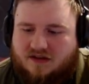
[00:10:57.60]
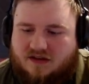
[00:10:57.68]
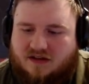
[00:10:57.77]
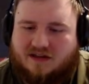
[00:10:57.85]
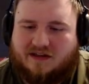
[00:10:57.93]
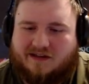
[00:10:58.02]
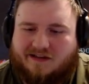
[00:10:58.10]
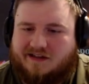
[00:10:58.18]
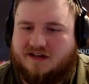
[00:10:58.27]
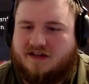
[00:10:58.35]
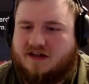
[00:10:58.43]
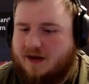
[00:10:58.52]

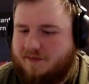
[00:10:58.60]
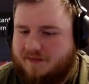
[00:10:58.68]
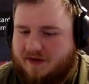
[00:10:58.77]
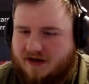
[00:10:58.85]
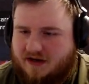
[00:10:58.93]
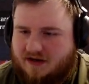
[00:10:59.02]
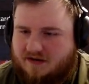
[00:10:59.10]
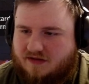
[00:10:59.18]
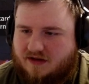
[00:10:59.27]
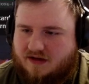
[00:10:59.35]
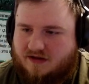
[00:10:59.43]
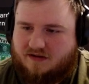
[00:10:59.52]
Collected Company.
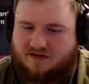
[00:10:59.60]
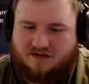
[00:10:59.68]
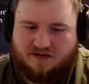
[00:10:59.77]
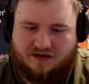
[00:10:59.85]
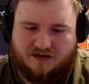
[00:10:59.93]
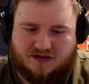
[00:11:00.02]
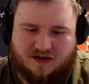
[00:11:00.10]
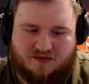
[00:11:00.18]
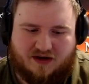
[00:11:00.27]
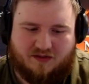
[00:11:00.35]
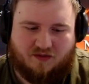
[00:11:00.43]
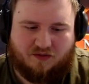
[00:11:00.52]
Okay. There's the
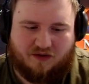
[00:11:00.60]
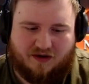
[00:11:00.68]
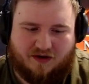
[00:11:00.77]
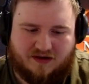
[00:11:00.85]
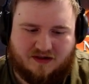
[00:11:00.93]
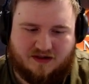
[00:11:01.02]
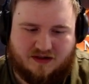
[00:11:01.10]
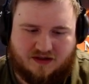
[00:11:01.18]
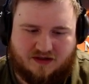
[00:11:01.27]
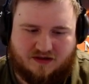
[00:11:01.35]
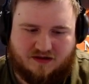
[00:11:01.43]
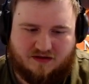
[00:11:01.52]
Primal Prayers.
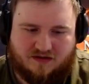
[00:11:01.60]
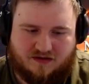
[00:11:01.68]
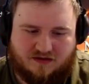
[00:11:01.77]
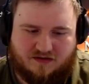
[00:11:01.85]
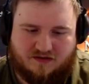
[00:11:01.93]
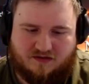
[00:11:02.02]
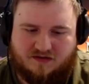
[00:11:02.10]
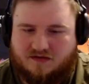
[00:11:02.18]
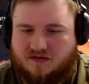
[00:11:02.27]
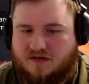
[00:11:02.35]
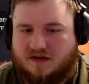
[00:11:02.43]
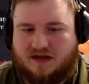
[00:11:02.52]

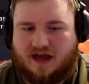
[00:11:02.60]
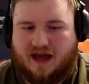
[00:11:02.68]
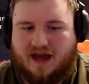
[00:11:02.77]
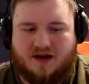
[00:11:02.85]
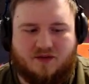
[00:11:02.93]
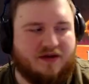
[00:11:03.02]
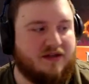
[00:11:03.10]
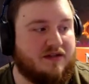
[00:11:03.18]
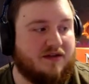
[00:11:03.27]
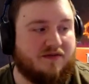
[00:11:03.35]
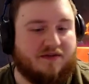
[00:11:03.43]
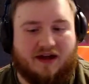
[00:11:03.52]
Can we
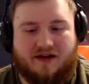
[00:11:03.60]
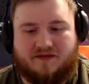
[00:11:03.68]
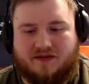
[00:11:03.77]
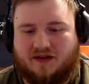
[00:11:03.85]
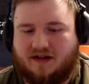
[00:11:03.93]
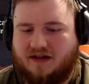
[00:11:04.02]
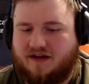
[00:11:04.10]
survive long enough